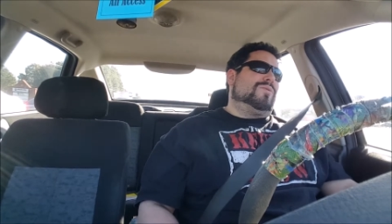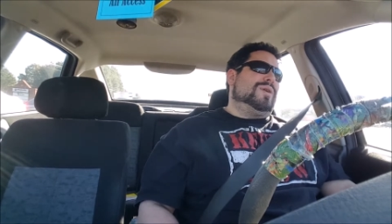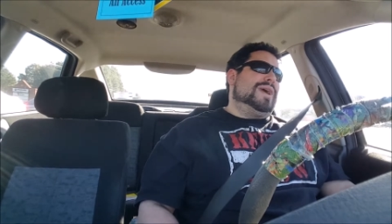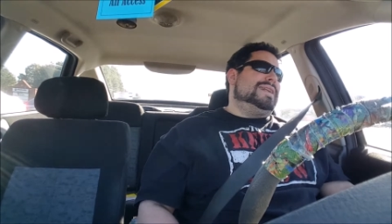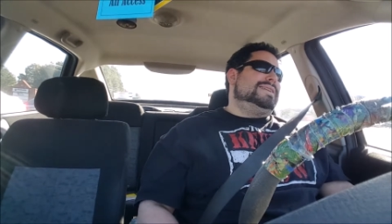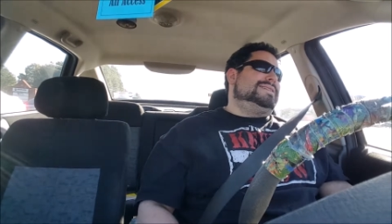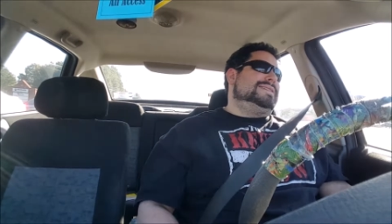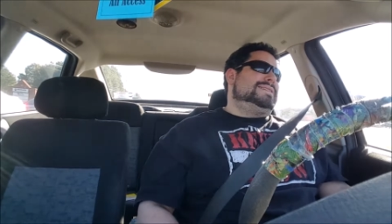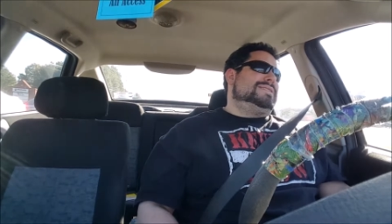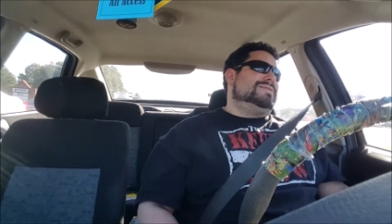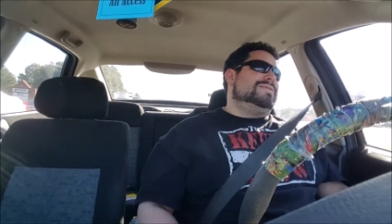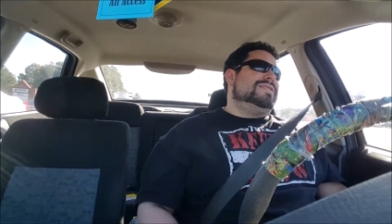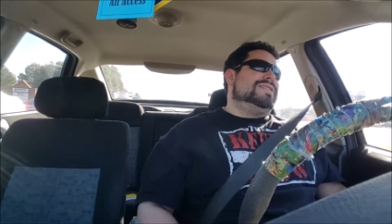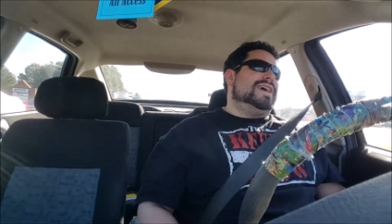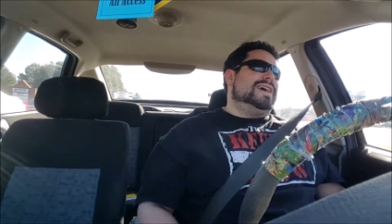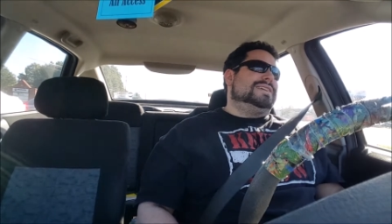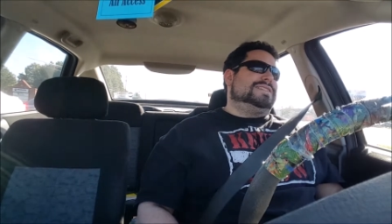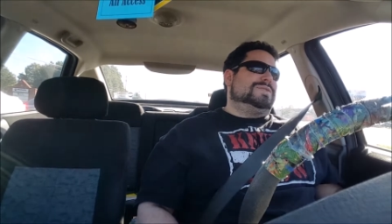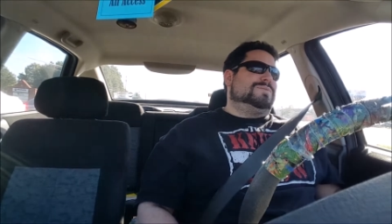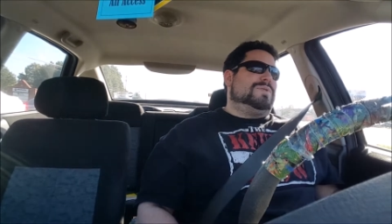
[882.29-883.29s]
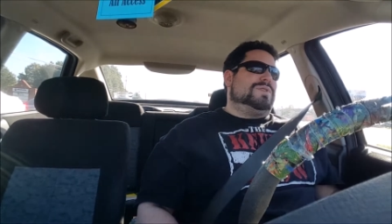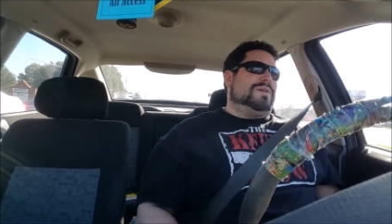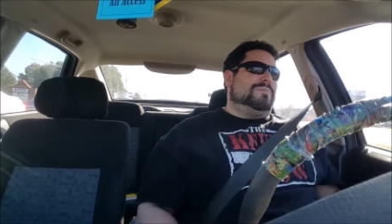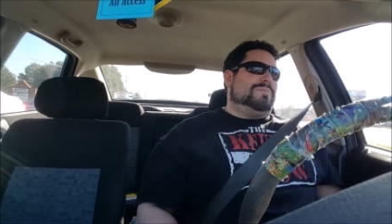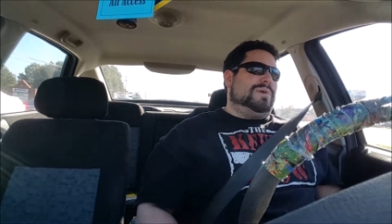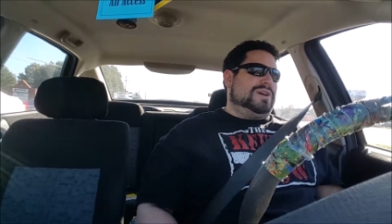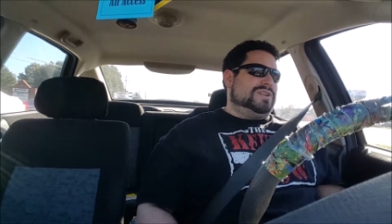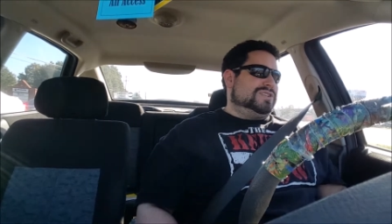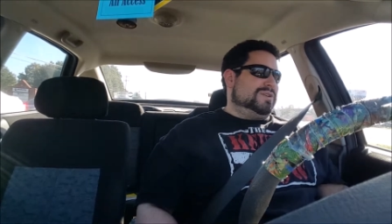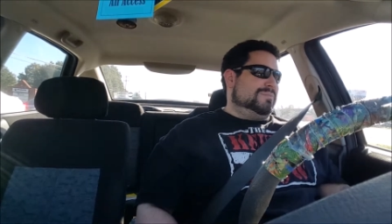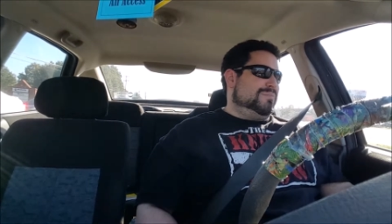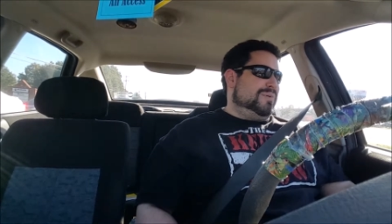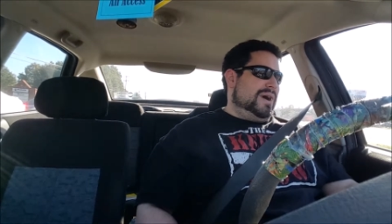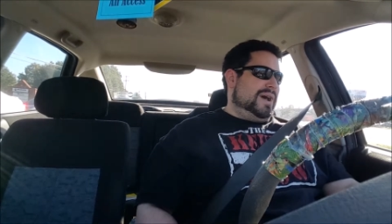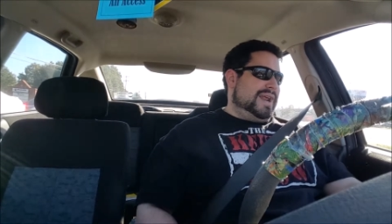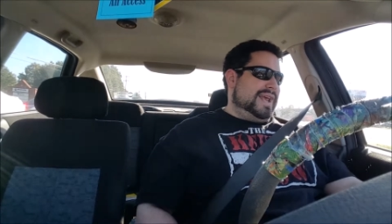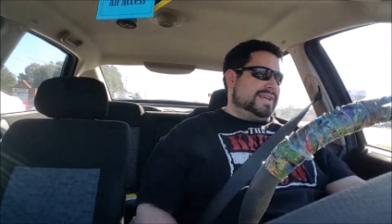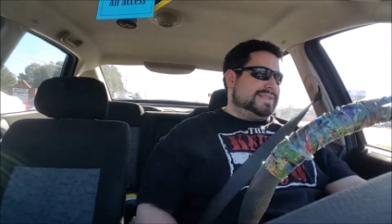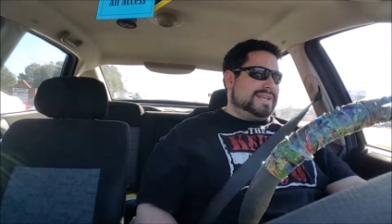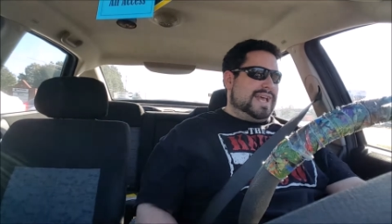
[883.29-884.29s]
rent this with a bunch of
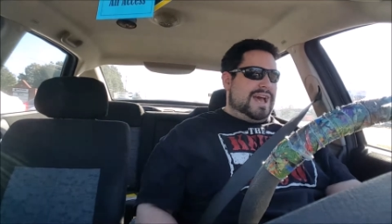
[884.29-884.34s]
buddies,